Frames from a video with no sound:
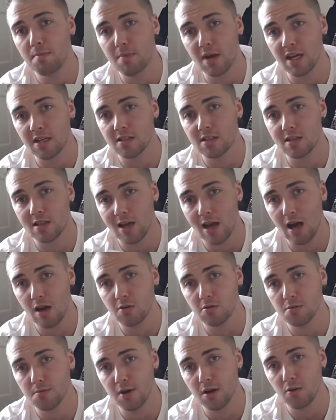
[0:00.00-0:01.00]
mixed
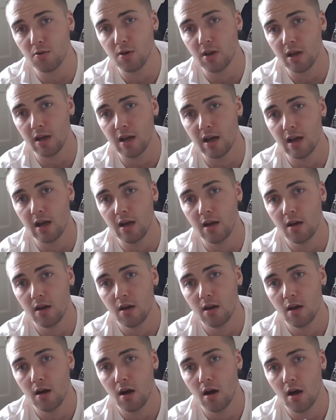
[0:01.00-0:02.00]
cow's milk in it,
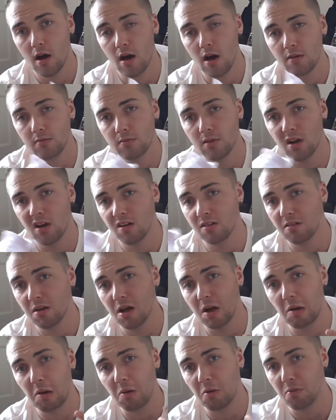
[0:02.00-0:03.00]
like,
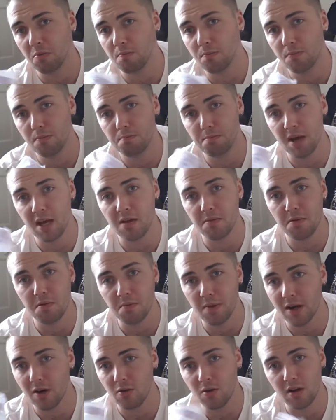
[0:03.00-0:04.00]
or baby
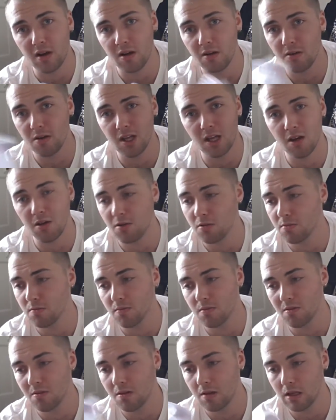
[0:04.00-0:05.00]
milk, you know,
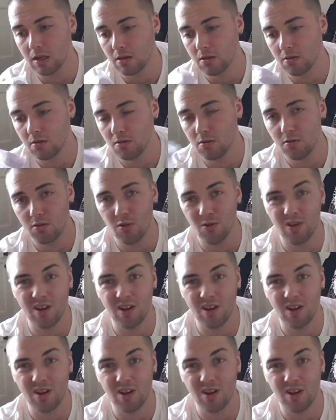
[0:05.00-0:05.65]
do